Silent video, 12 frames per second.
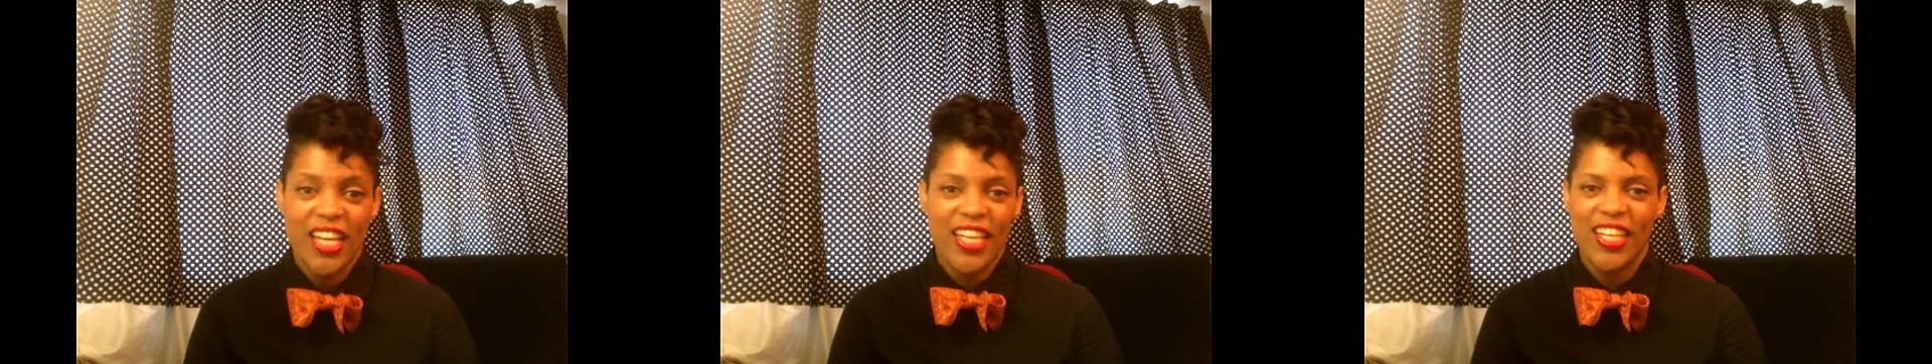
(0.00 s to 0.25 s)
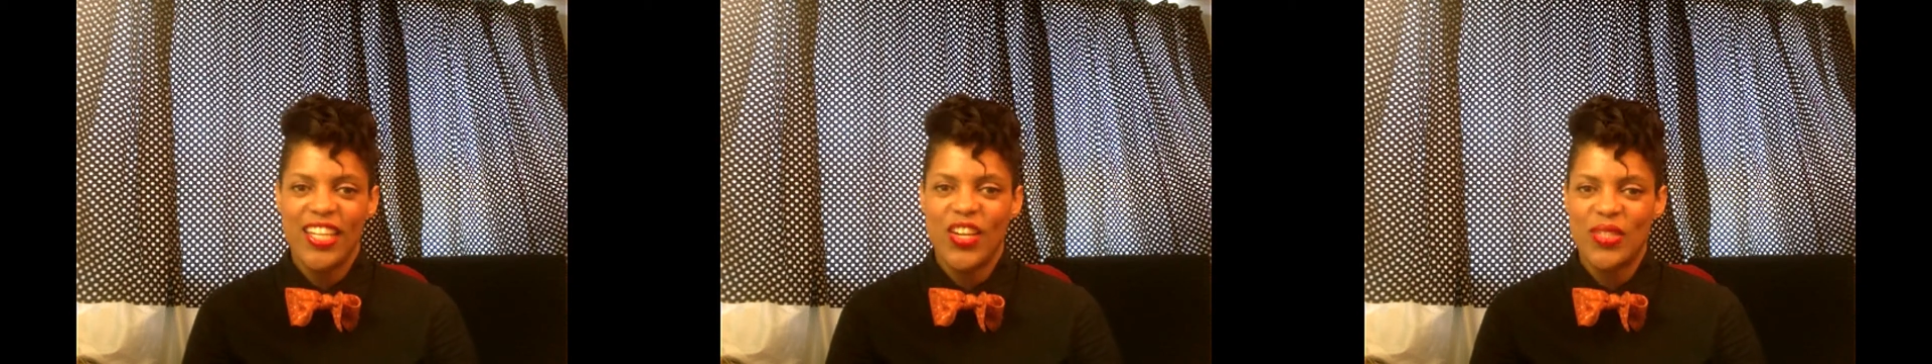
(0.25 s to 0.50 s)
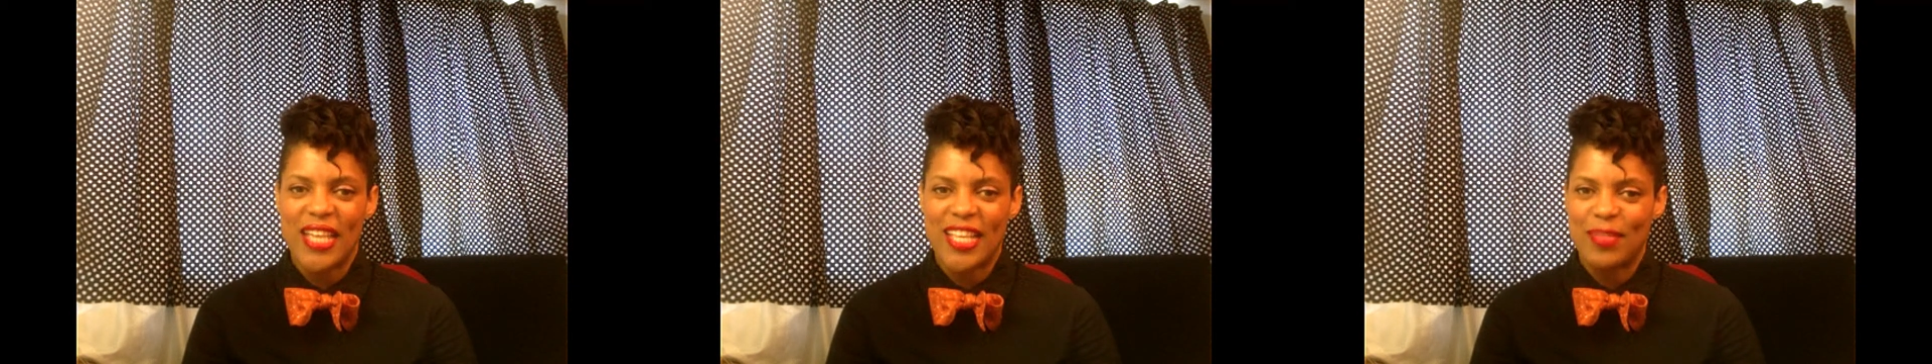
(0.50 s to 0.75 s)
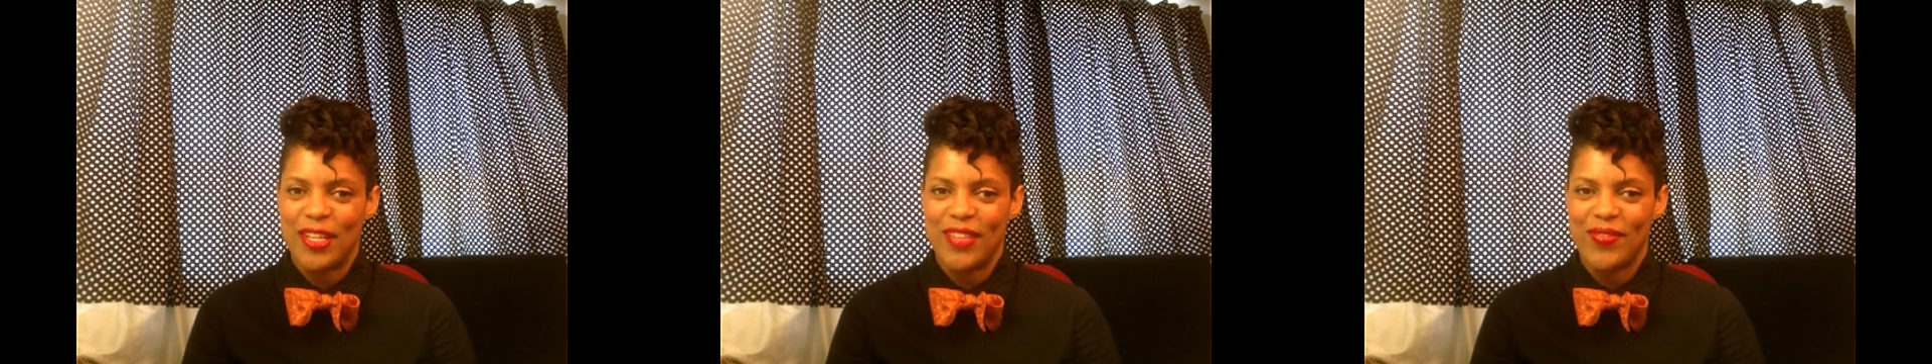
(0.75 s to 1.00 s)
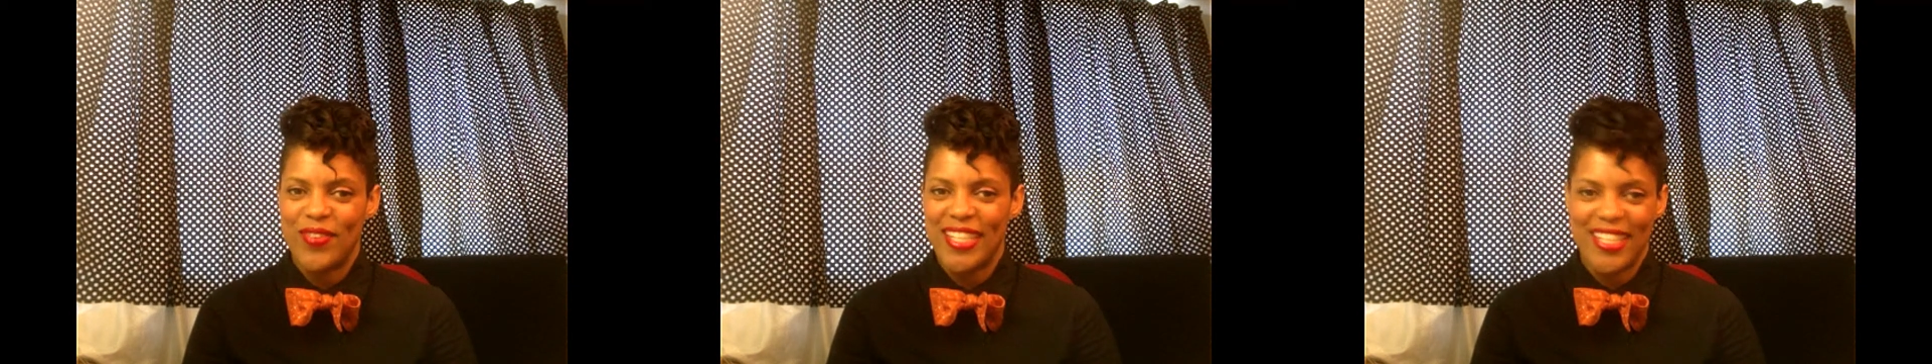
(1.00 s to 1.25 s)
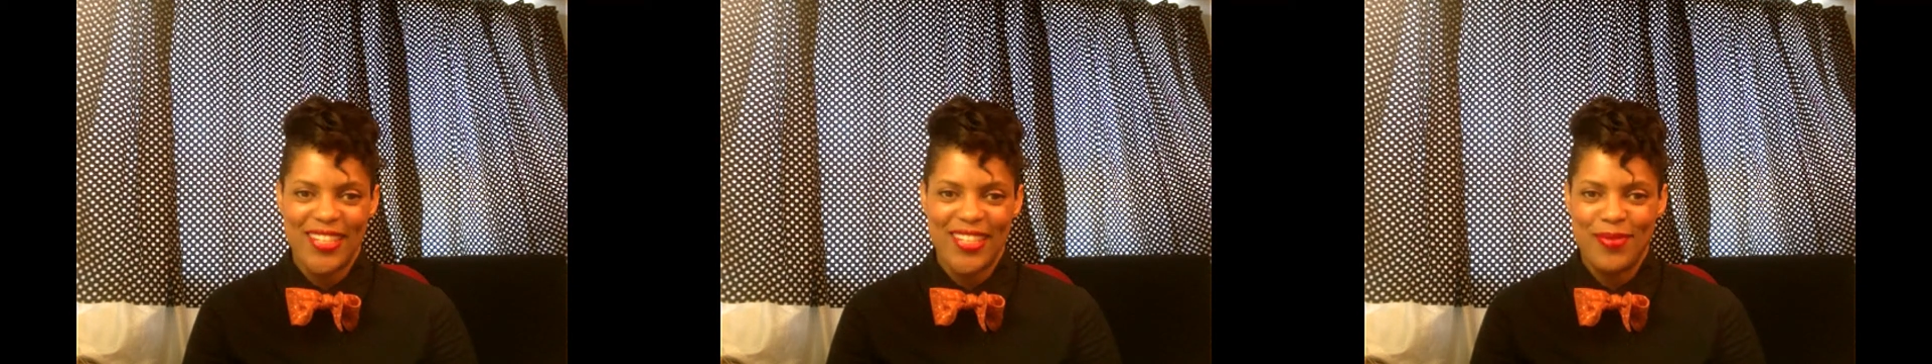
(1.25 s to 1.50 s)
You can always ask me
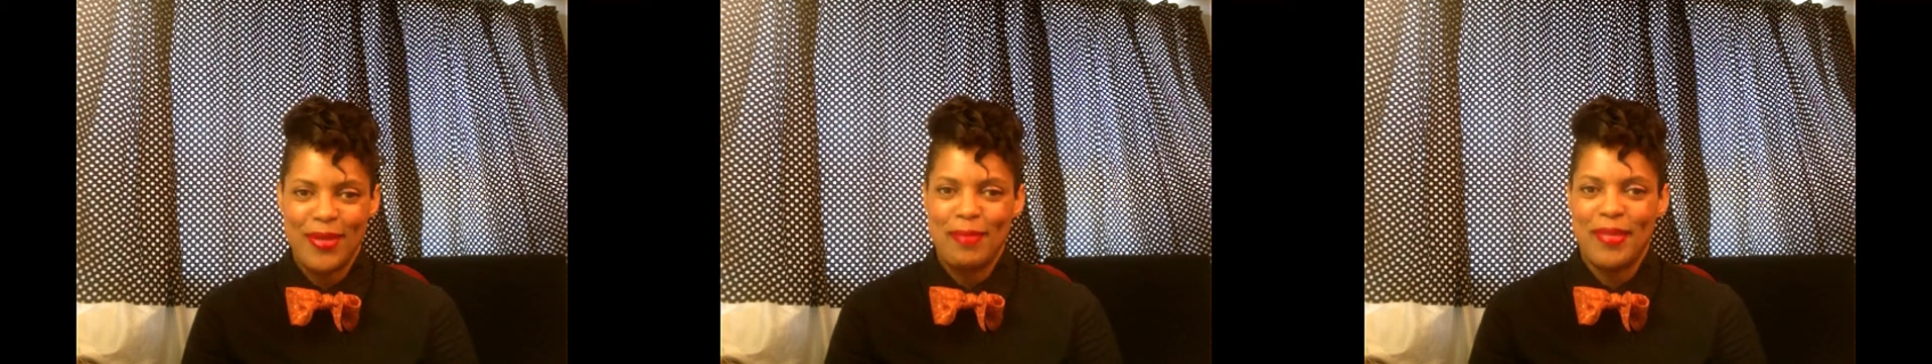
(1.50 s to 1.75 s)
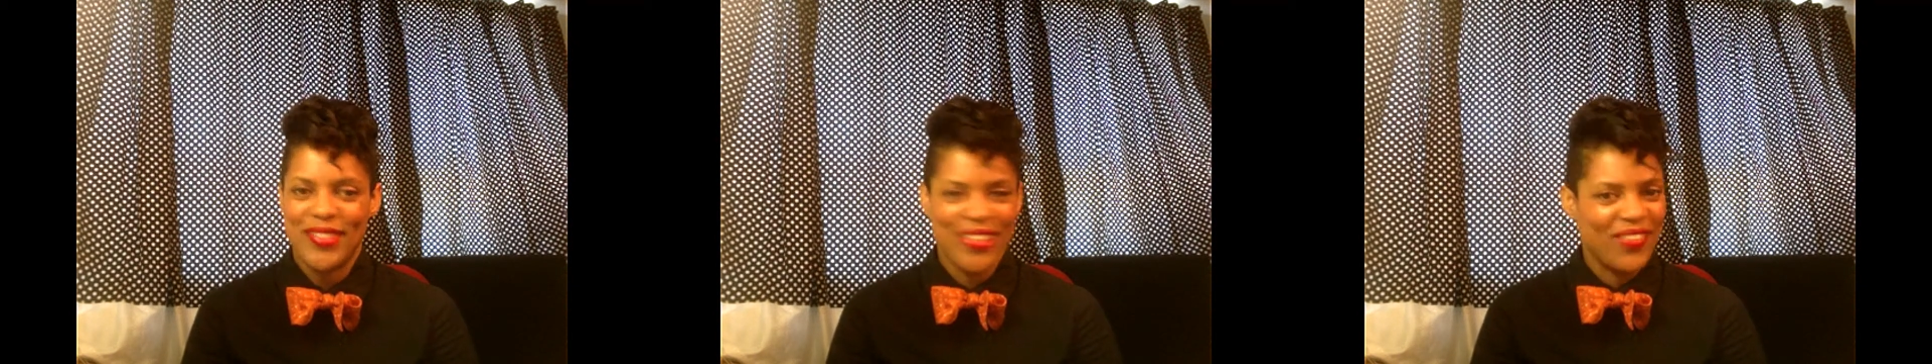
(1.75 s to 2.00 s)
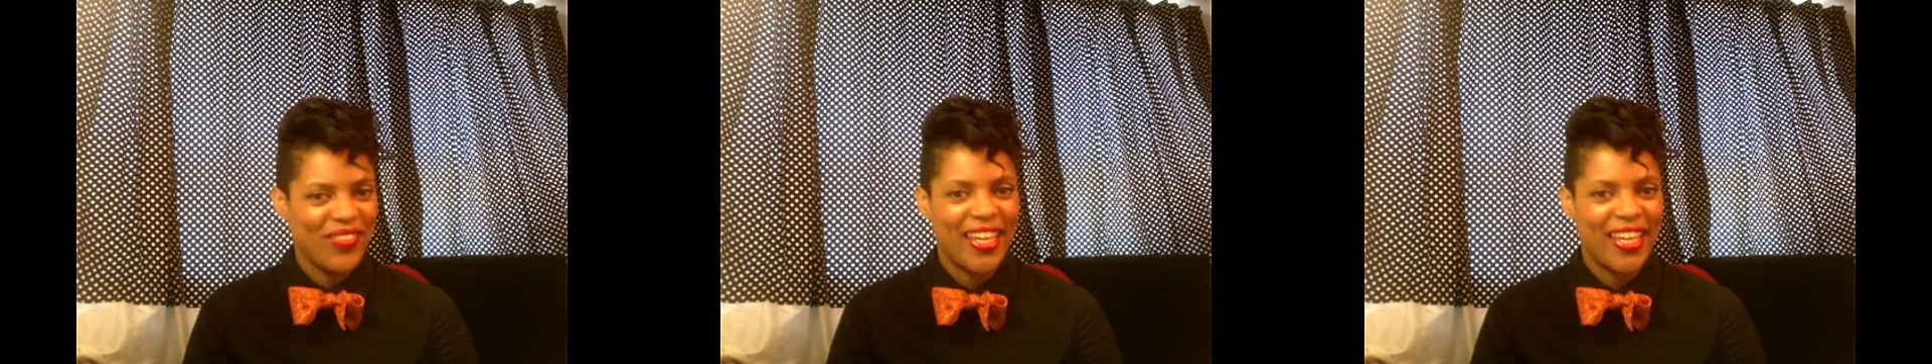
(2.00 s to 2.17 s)
when you meet me or something.